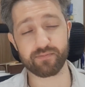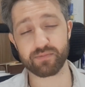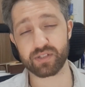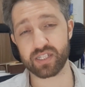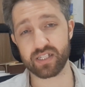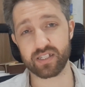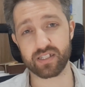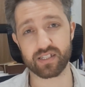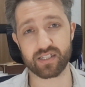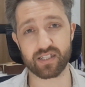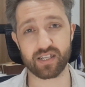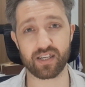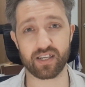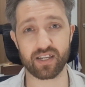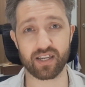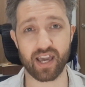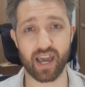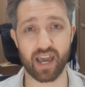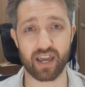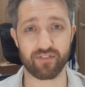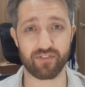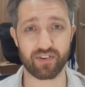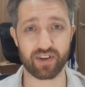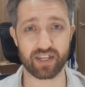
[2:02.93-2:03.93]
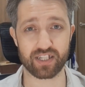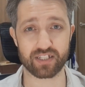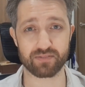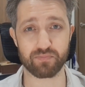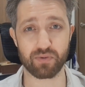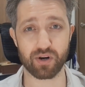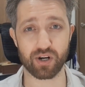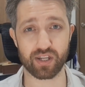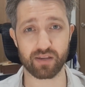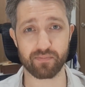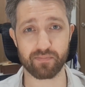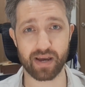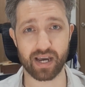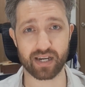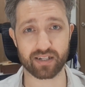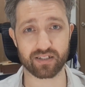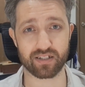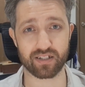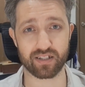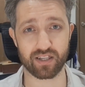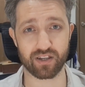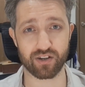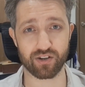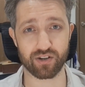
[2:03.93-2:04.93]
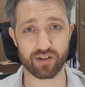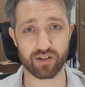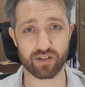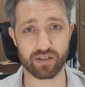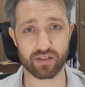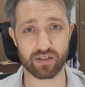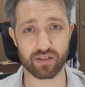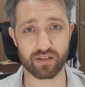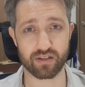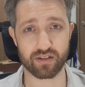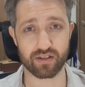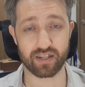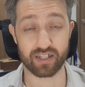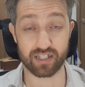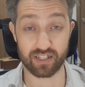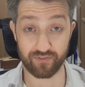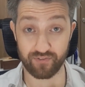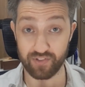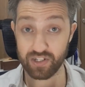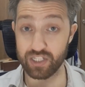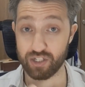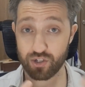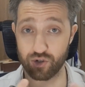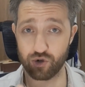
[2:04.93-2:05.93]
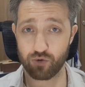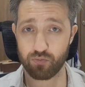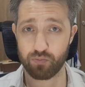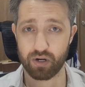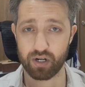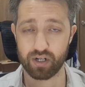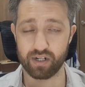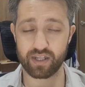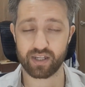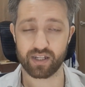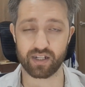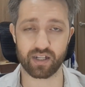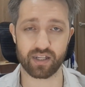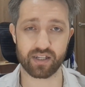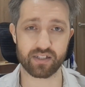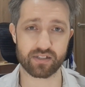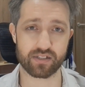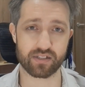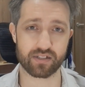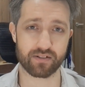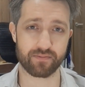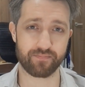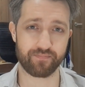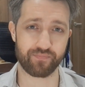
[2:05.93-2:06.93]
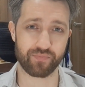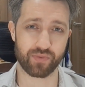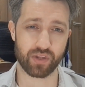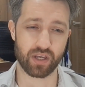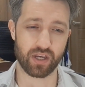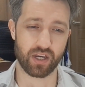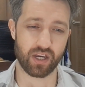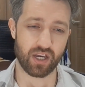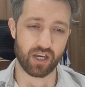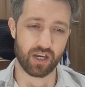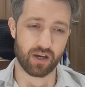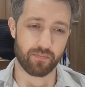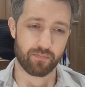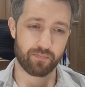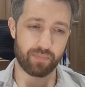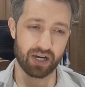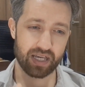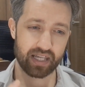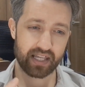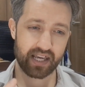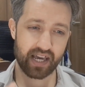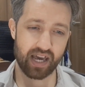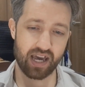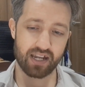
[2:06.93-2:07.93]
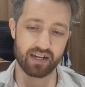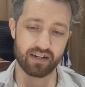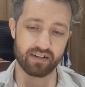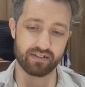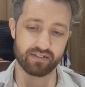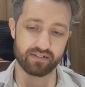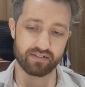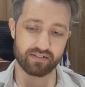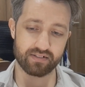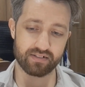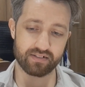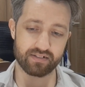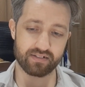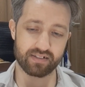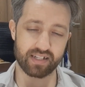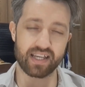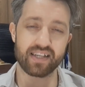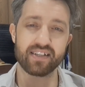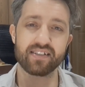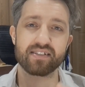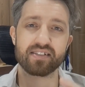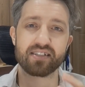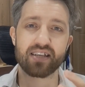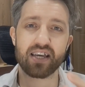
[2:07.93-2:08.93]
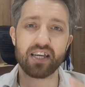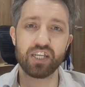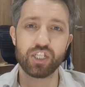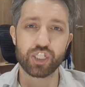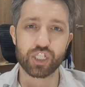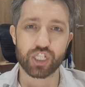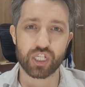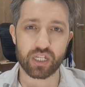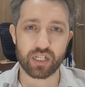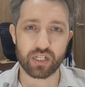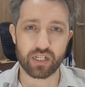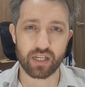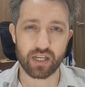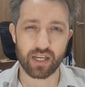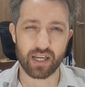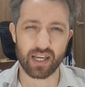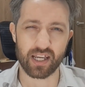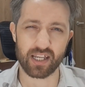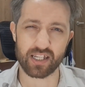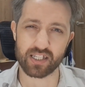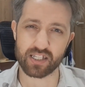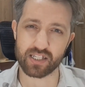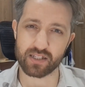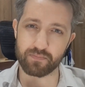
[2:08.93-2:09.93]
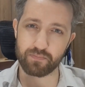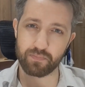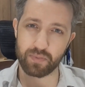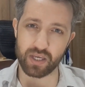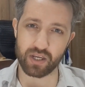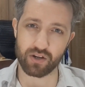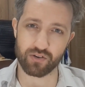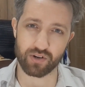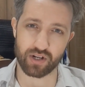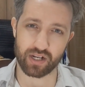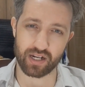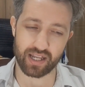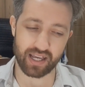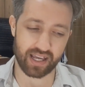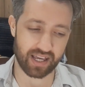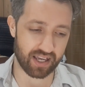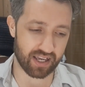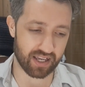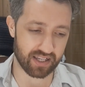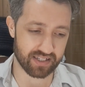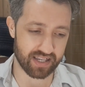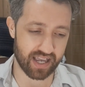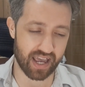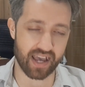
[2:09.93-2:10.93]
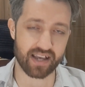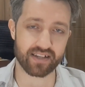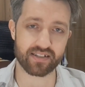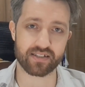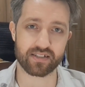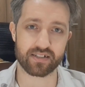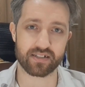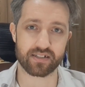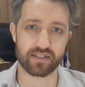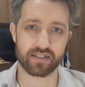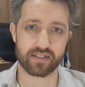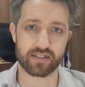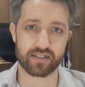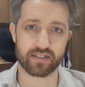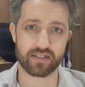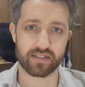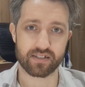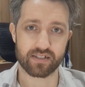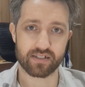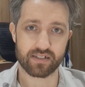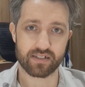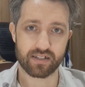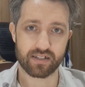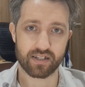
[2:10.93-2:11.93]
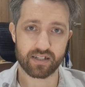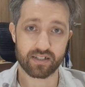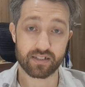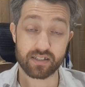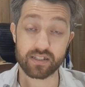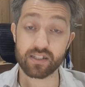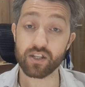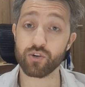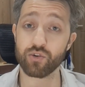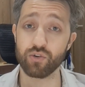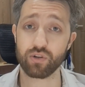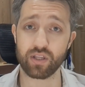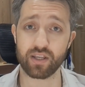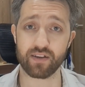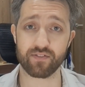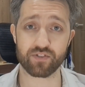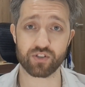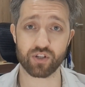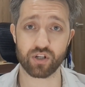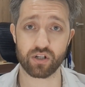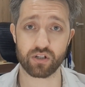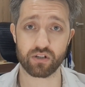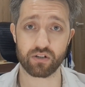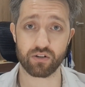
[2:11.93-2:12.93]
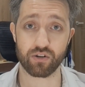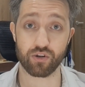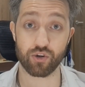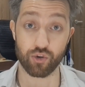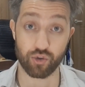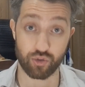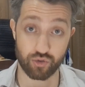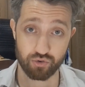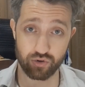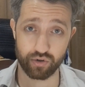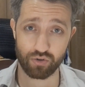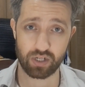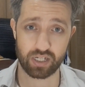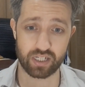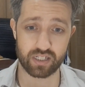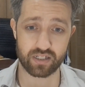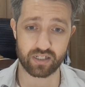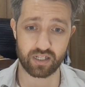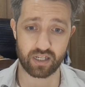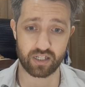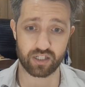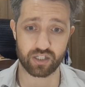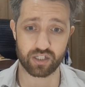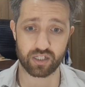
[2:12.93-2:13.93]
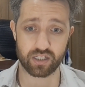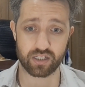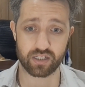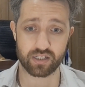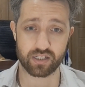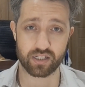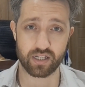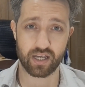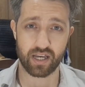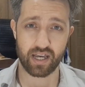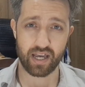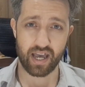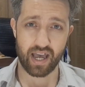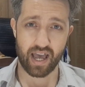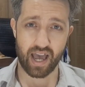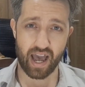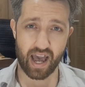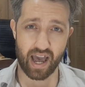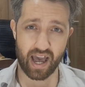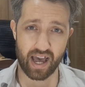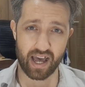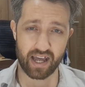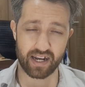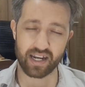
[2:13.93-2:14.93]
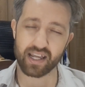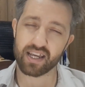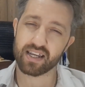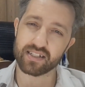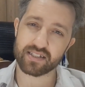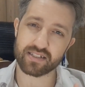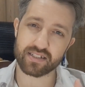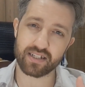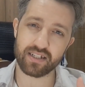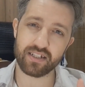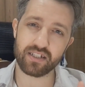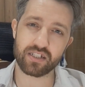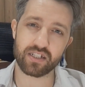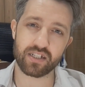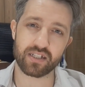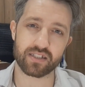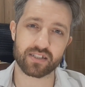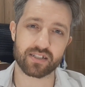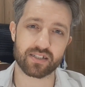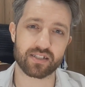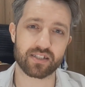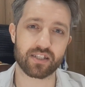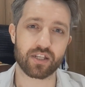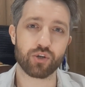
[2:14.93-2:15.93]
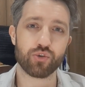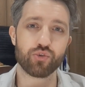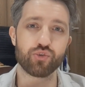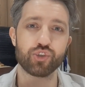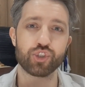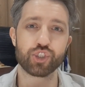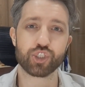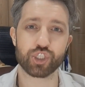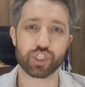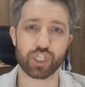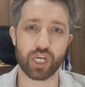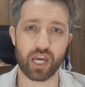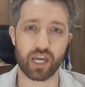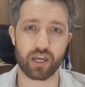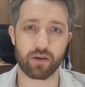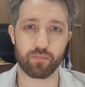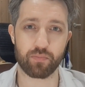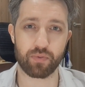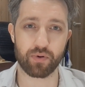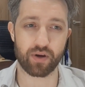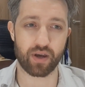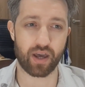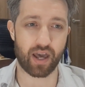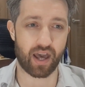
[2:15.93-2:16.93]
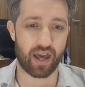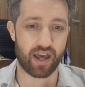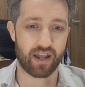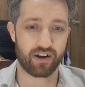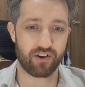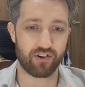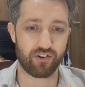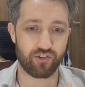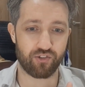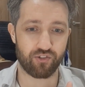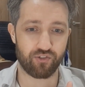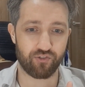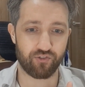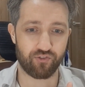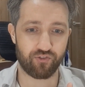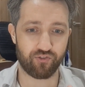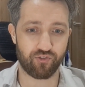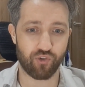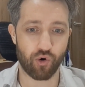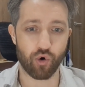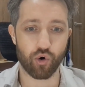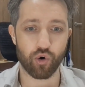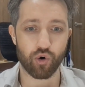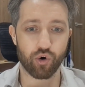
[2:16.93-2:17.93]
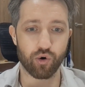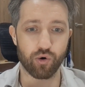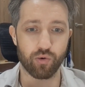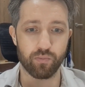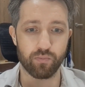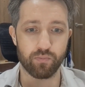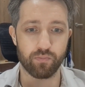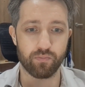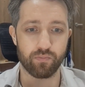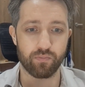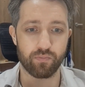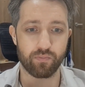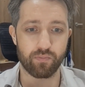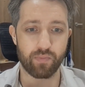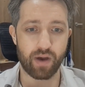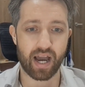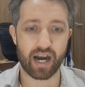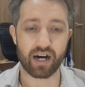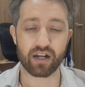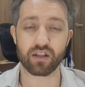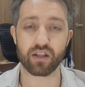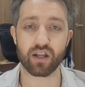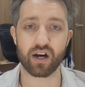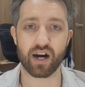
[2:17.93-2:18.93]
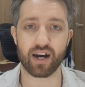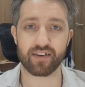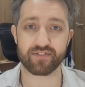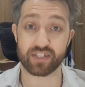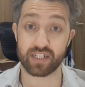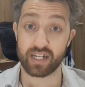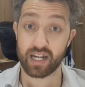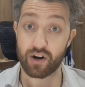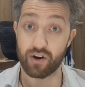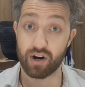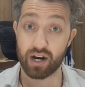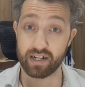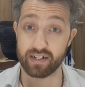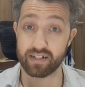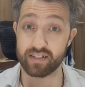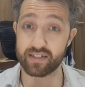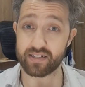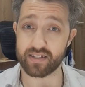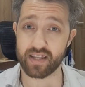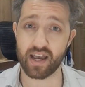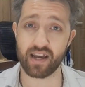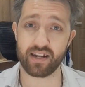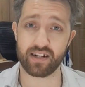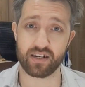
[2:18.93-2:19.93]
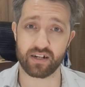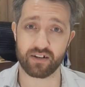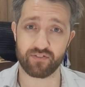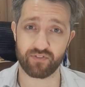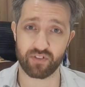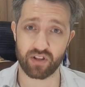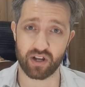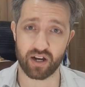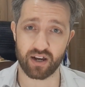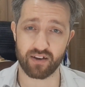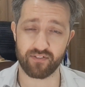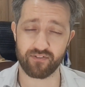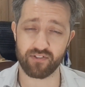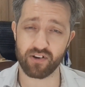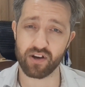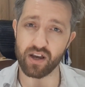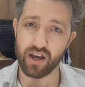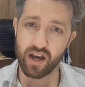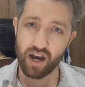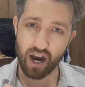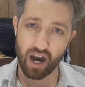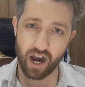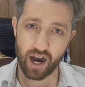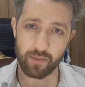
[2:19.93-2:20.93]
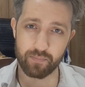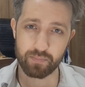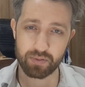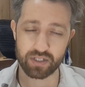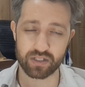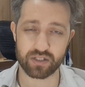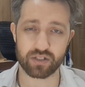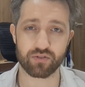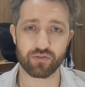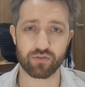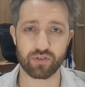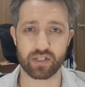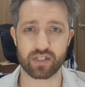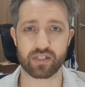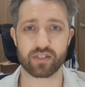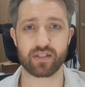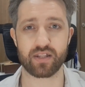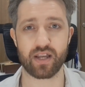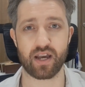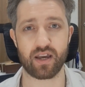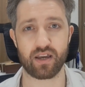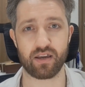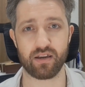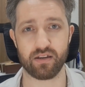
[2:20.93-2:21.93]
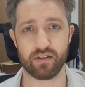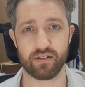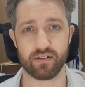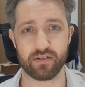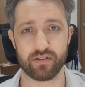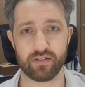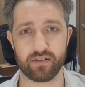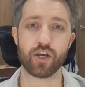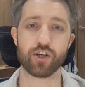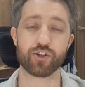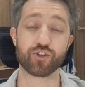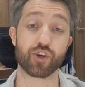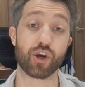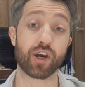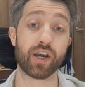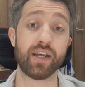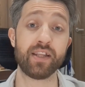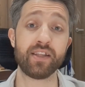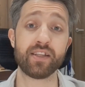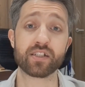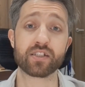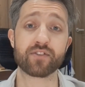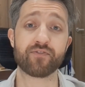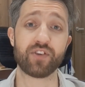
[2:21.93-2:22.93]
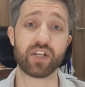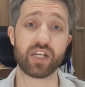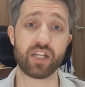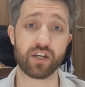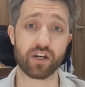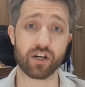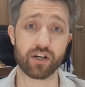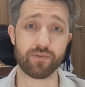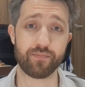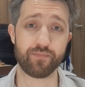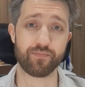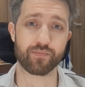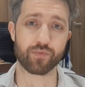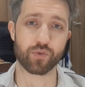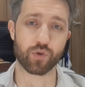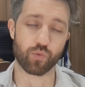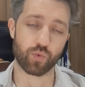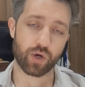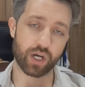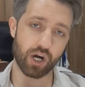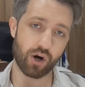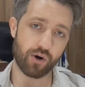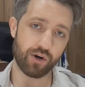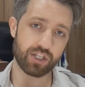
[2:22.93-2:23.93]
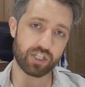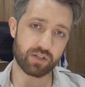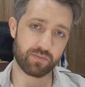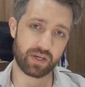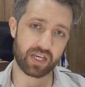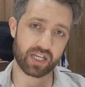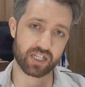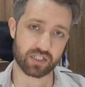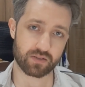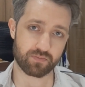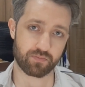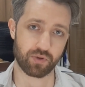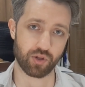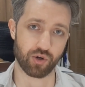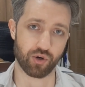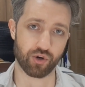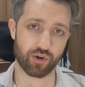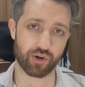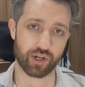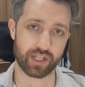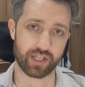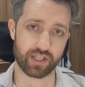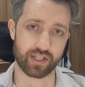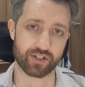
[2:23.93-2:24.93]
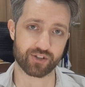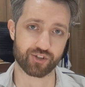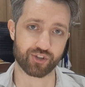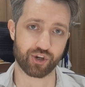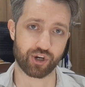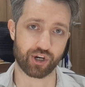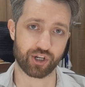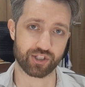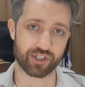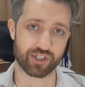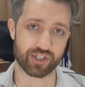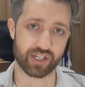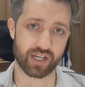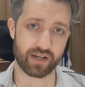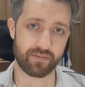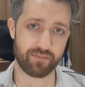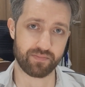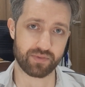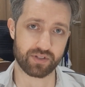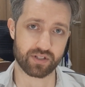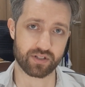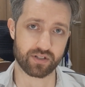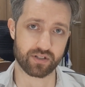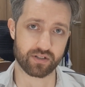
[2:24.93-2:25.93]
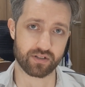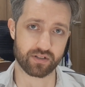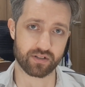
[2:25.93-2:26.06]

since he gave his body back to the earth, his physical body at least, but yet his teaching, his spirit, his essence still lives on through his teachings, and his teachings still shape and form our lives and our understanding of life up until this day. So in this video, we're going to be exploring this concept,